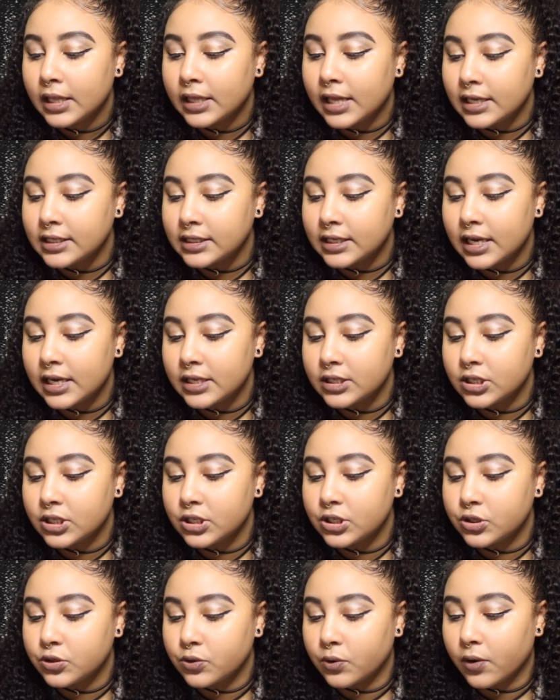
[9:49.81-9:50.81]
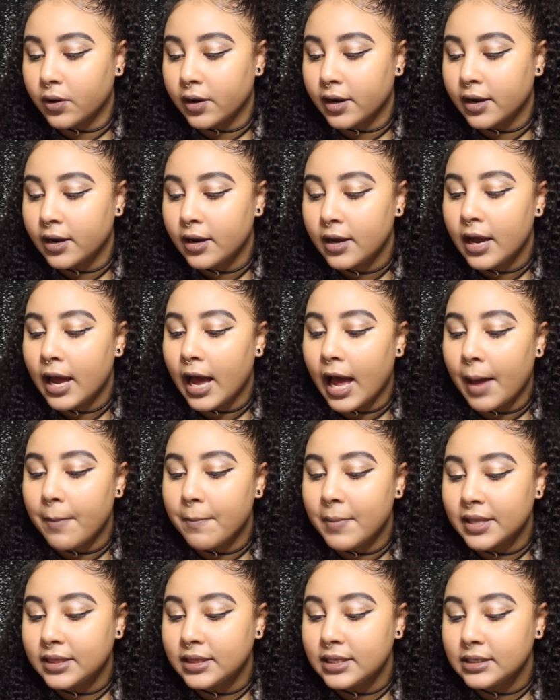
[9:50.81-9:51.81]
Let's get into the story.
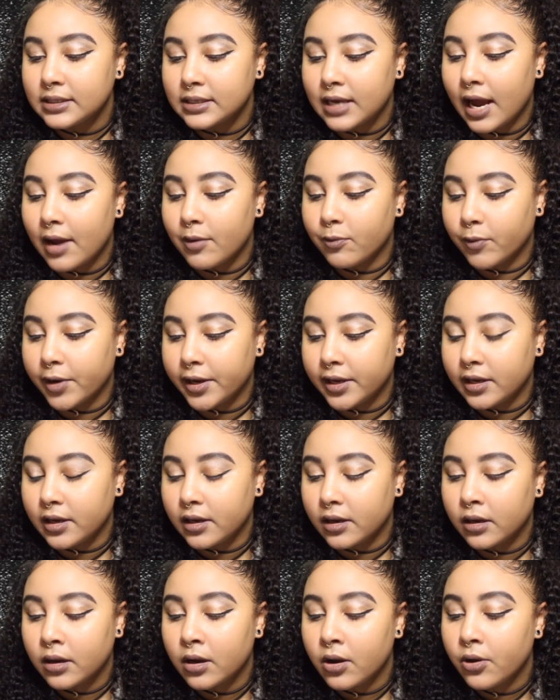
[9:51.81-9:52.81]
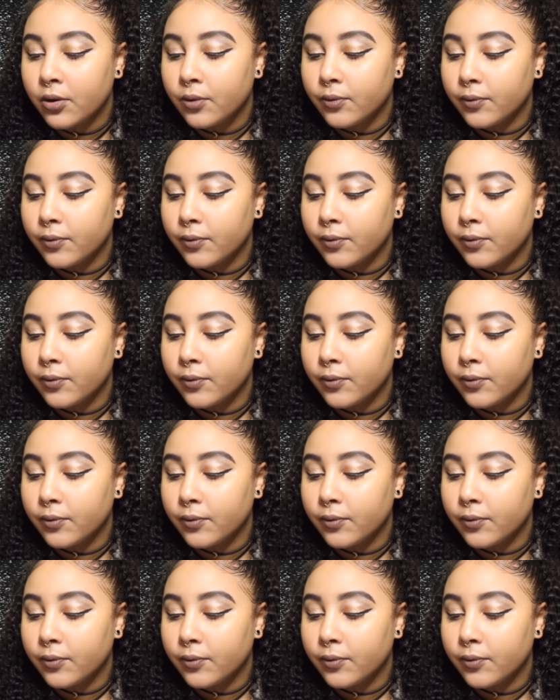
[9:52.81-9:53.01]
I met this guy, Ricky.